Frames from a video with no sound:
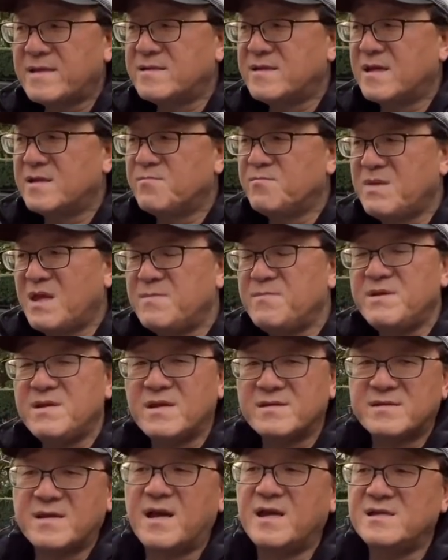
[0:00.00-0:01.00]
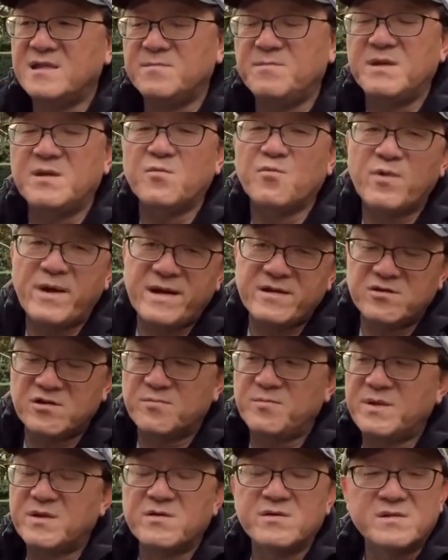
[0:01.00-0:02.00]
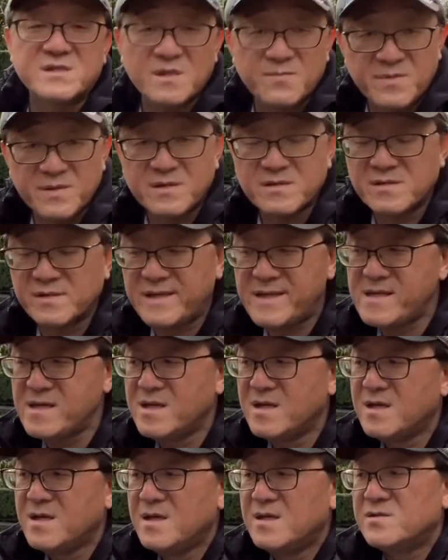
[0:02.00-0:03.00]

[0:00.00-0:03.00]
and then maybe a tiny bit wider because typically